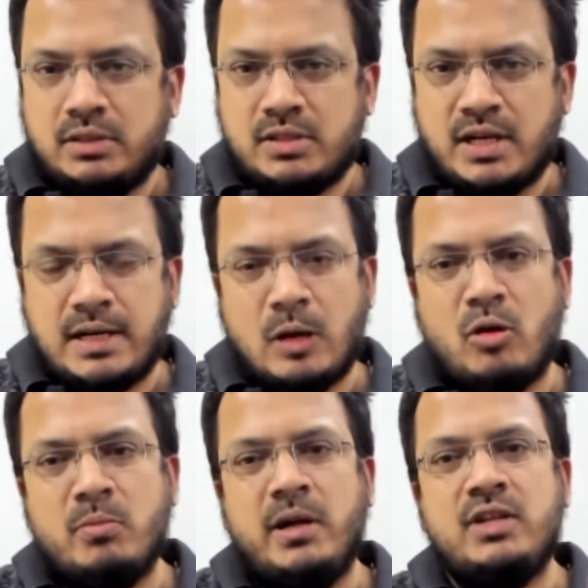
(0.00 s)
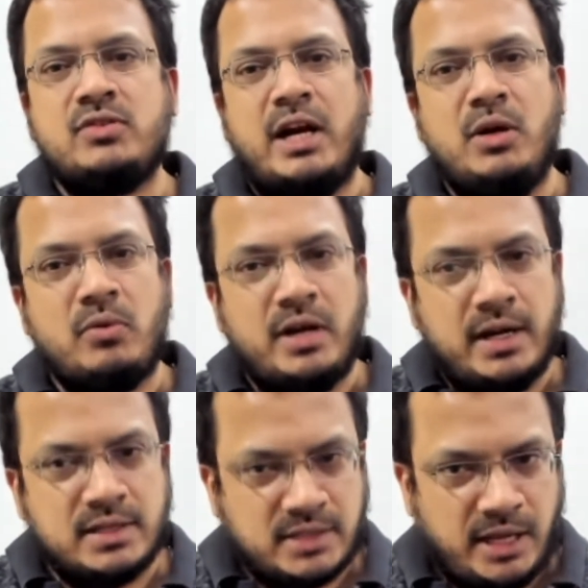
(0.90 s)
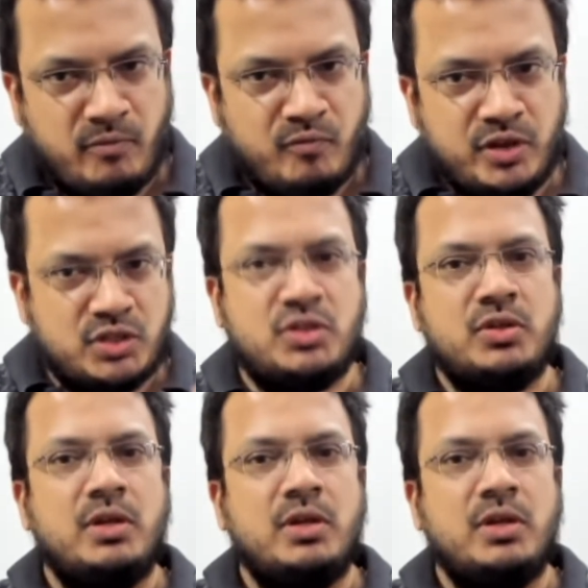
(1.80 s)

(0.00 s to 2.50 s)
central government is trying to create a scheme which,